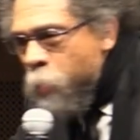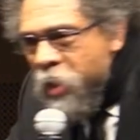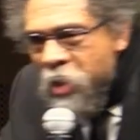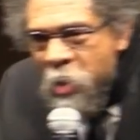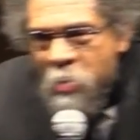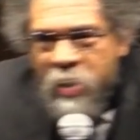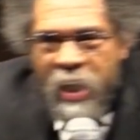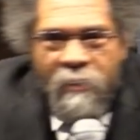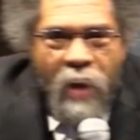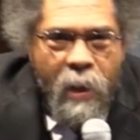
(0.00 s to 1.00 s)
you
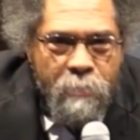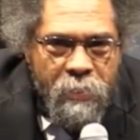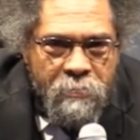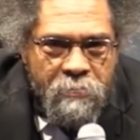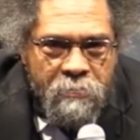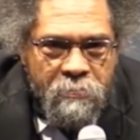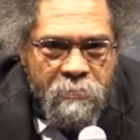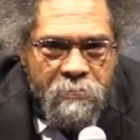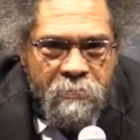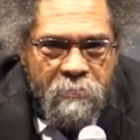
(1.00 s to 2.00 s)
give up
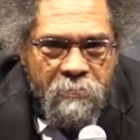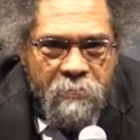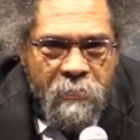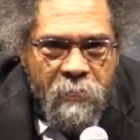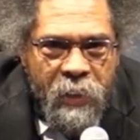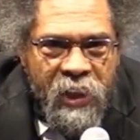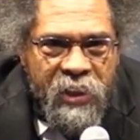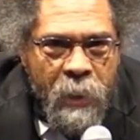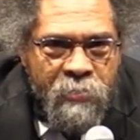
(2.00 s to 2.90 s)
an assumption or